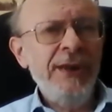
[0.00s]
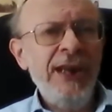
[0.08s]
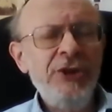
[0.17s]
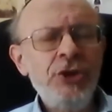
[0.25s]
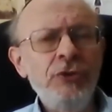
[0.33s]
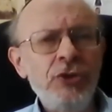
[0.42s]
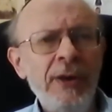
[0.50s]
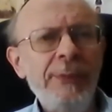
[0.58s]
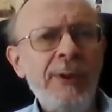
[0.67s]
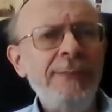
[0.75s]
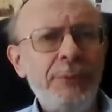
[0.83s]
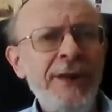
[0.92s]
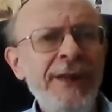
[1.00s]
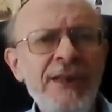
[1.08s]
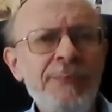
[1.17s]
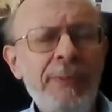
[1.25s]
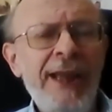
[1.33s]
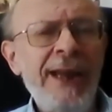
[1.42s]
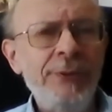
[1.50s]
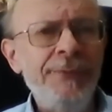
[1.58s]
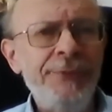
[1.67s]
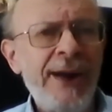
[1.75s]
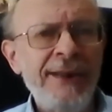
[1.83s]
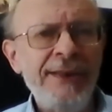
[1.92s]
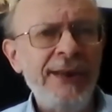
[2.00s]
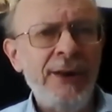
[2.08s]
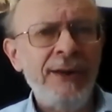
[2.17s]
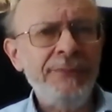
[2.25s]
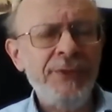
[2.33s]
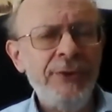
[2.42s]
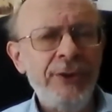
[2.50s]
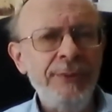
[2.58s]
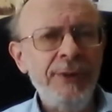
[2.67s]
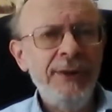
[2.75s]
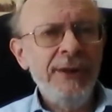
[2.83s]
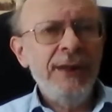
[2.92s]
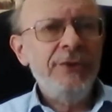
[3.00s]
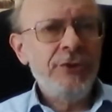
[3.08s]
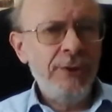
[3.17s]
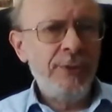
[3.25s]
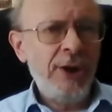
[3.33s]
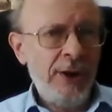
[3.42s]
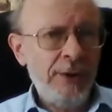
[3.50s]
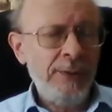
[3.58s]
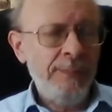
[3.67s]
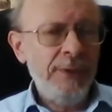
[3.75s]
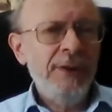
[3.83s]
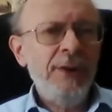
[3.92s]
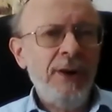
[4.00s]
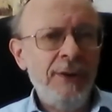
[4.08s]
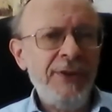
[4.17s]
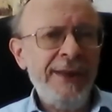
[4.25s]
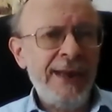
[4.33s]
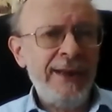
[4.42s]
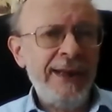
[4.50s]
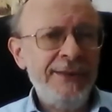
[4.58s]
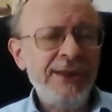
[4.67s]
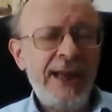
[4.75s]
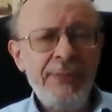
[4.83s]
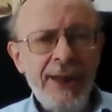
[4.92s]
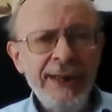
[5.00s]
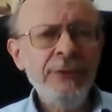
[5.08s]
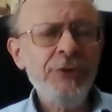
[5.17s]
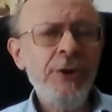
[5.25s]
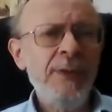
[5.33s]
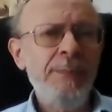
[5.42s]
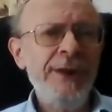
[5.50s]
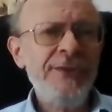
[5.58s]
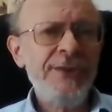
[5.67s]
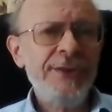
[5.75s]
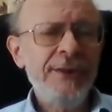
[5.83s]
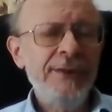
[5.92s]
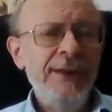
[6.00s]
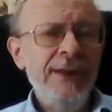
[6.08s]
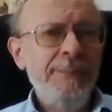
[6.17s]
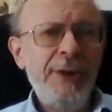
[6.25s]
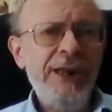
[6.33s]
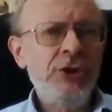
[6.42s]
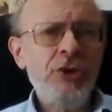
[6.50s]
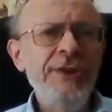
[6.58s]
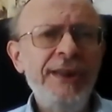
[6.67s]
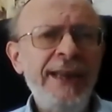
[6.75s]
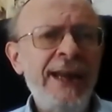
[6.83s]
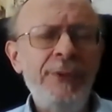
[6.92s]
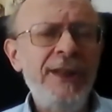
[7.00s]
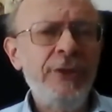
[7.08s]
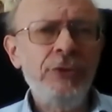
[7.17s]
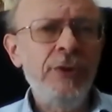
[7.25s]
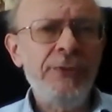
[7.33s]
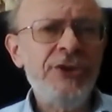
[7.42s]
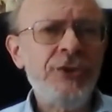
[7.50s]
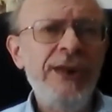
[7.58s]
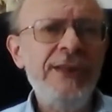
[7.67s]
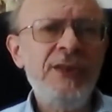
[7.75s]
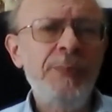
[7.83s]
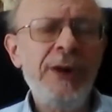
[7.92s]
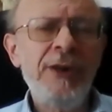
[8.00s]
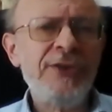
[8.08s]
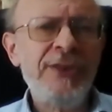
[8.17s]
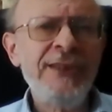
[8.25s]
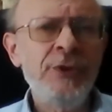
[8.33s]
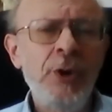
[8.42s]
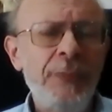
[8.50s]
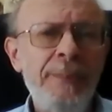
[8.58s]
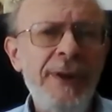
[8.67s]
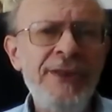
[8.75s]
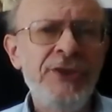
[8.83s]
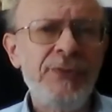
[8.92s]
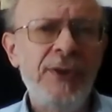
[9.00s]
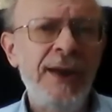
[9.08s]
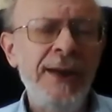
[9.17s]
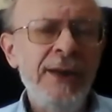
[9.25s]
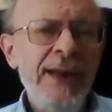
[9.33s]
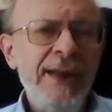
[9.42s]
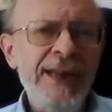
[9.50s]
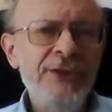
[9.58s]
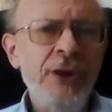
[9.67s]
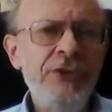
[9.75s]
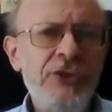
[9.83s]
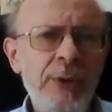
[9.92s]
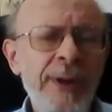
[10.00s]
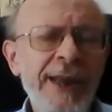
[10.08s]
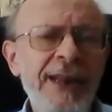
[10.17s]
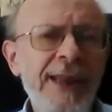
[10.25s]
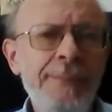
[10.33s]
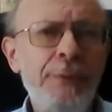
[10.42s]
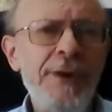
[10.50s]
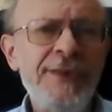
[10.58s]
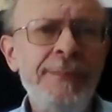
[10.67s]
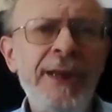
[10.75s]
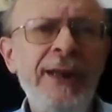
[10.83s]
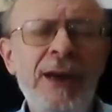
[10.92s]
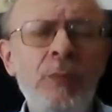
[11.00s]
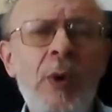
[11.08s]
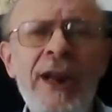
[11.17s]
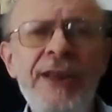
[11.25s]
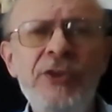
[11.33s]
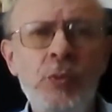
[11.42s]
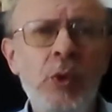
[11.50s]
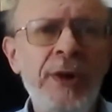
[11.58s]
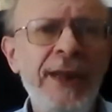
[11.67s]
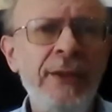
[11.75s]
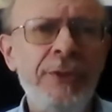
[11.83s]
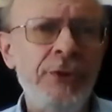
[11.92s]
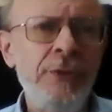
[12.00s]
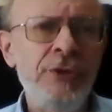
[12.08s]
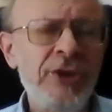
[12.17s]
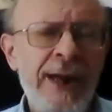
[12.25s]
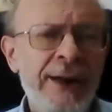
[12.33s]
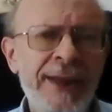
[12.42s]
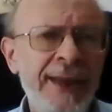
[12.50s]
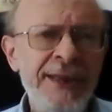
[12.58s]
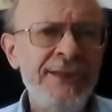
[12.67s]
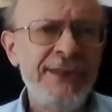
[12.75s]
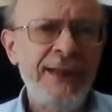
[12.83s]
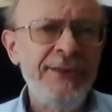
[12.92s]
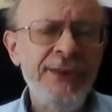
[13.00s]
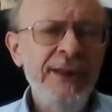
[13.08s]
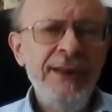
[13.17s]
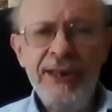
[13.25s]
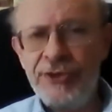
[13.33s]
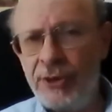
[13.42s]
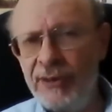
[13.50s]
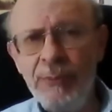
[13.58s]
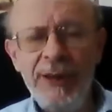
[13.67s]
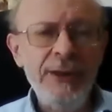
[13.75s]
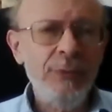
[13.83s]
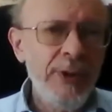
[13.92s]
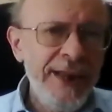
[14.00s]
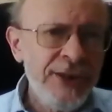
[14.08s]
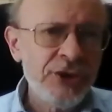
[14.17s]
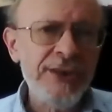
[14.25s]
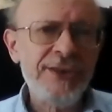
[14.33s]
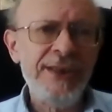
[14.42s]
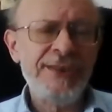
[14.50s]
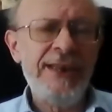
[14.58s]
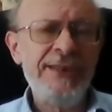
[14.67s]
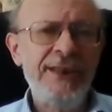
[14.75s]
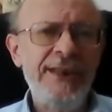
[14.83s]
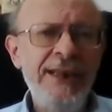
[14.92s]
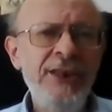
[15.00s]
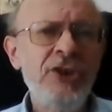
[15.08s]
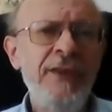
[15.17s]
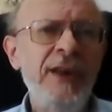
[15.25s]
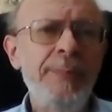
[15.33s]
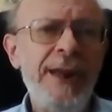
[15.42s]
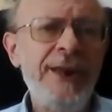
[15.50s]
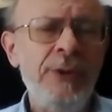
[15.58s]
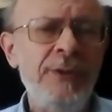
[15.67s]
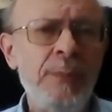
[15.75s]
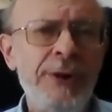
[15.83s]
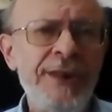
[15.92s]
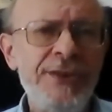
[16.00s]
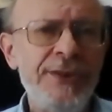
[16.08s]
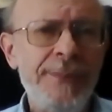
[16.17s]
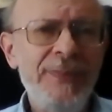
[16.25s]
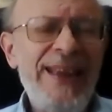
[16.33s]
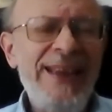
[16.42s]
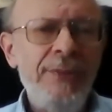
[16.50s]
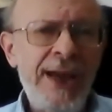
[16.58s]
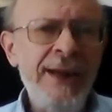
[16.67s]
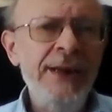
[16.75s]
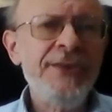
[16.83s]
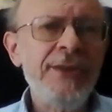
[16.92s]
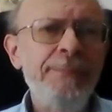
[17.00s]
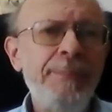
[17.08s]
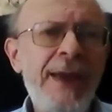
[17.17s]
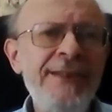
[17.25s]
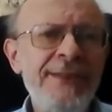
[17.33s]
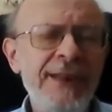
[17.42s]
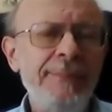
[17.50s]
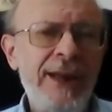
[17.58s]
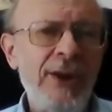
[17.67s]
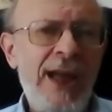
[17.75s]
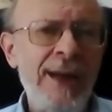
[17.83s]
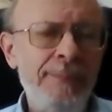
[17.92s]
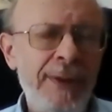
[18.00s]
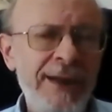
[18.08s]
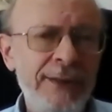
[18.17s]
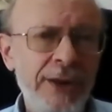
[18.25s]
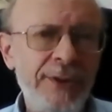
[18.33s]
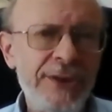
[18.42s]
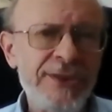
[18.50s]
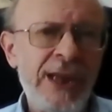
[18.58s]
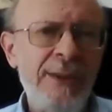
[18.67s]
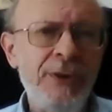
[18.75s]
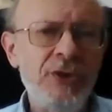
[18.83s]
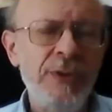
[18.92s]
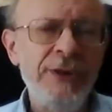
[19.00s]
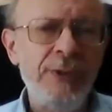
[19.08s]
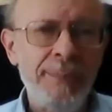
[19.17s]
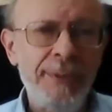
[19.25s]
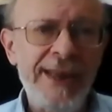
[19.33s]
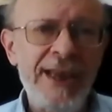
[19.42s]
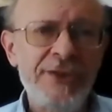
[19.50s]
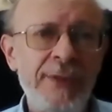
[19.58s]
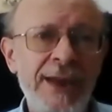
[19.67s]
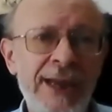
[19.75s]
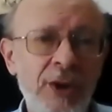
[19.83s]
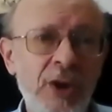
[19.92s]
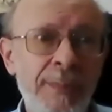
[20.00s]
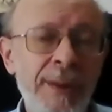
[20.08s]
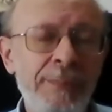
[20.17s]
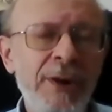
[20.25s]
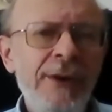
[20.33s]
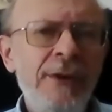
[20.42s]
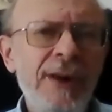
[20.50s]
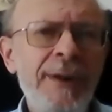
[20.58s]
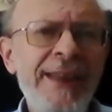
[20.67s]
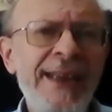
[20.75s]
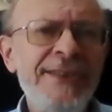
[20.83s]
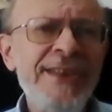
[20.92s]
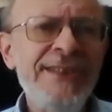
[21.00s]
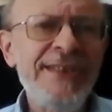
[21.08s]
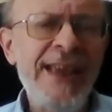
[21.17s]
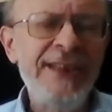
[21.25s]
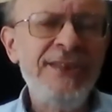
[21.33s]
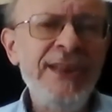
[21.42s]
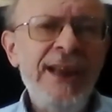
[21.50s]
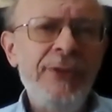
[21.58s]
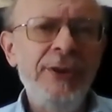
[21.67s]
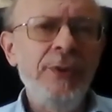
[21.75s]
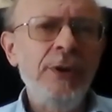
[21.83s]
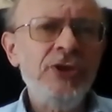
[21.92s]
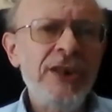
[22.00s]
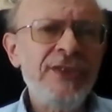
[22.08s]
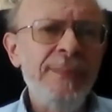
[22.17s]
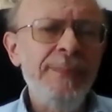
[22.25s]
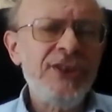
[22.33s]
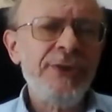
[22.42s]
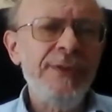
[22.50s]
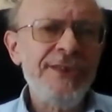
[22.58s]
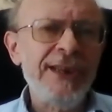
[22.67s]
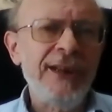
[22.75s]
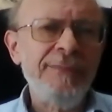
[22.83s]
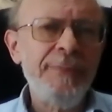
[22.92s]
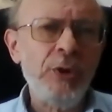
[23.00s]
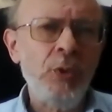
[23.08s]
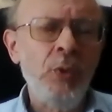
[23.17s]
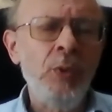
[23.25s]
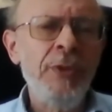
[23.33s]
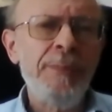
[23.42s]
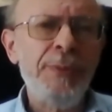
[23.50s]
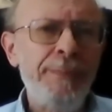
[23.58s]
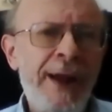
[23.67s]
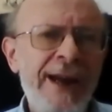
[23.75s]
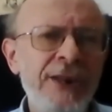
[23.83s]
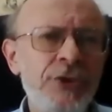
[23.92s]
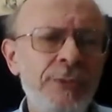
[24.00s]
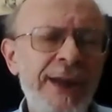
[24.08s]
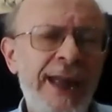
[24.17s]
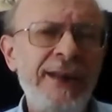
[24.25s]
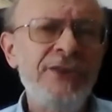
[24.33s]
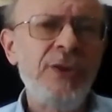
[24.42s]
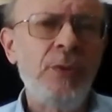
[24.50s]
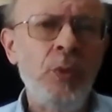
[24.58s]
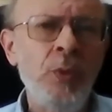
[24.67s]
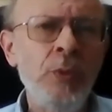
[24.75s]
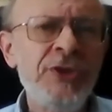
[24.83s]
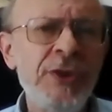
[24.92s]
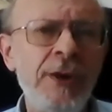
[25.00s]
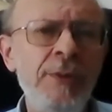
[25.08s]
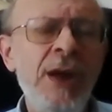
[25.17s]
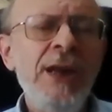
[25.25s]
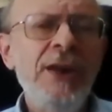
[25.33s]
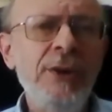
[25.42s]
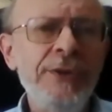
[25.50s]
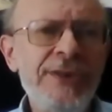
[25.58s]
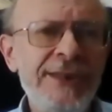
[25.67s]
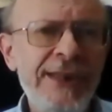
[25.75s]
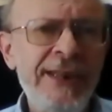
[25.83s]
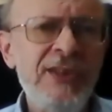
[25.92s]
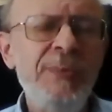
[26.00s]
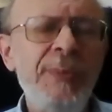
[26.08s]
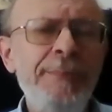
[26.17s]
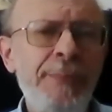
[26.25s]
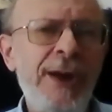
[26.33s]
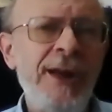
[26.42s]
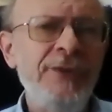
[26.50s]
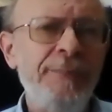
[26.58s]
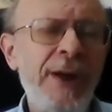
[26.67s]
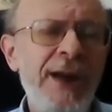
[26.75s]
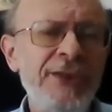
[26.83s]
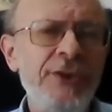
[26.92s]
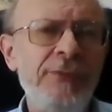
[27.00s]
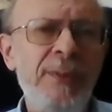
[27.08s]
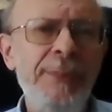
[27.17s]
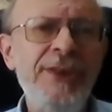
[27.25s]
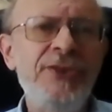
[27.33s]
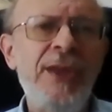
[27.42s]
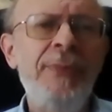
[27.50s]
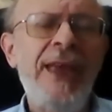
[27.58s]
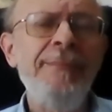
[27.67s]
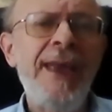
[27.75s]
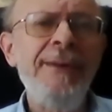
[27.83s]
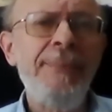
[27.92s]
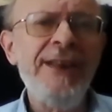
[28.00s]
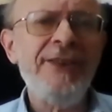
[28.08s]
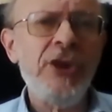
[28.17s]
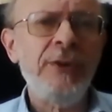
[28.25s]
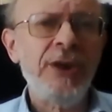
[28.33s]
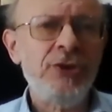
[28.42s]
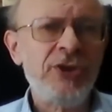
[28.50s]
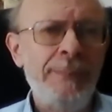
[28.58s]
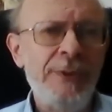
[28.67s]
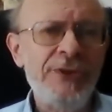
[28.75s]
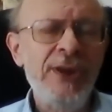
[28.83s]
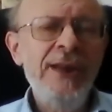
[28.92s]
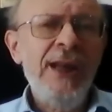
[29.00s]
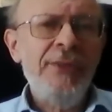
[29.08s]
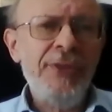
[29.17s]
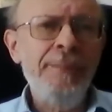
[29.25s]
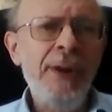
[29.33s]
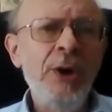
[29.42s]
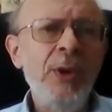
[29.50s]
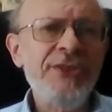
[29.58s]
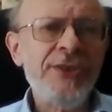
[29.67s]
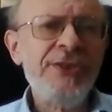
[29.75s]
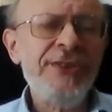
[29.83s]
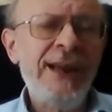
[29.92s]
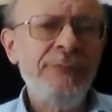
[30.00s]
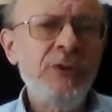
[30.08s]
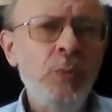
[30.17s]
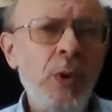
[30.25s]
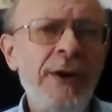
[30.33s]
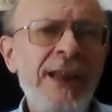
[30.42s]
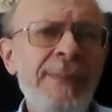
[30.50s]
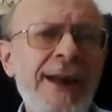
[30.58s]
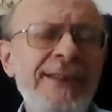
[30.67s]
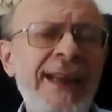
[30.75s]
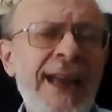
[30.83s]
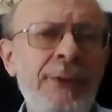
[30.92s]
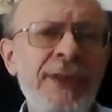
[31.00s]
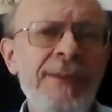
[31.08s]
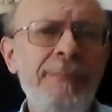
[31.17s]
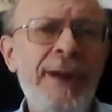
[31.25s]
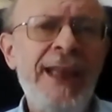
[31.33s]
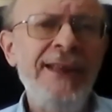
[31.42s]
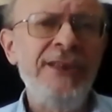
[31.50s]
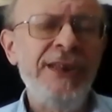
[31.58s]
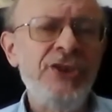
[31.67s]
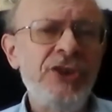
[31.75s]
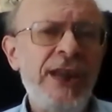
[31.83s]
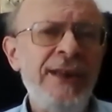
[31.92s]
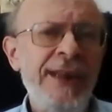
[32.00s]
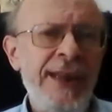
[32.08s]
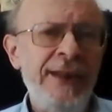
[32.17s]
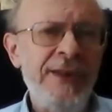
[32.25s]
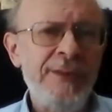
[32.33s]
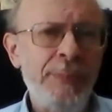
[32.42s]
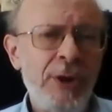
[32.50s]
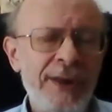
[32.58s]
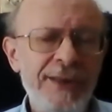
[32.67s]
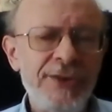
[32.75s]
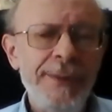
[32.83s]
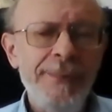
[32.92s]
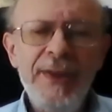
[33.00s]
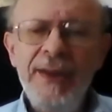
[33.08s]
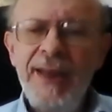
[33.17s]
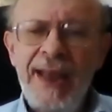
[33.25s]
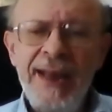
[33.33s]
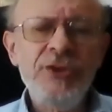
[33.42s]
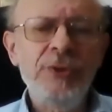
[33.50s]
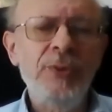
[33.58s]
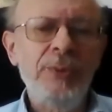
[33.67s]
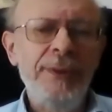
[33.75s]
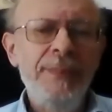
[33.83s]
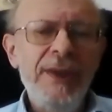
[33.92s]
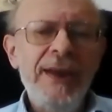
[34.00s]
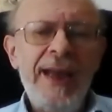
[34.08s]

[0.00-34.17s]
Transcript: He should jolly well bring his blade on Friday afternoon to the home of the Yeled, and then he'll do the bris. But he shouldn't carry it through the streets because that's not the mitzvah. He's not doing any bris milah while he's walking through Shari Chesed. It's only when he reaches his destination that he'll be doing the bris. That is the basic machlokas there between Rabbi Eliezer and the Chachamim. Rabbi Eliezer says that not just the mitzvah itself, but all the preparatory acts are also considered to be part and parcel of the mitzvah, and they may be doche Shabbos. The Moel doesn't have to worry about carrying the blade in his pocket at all.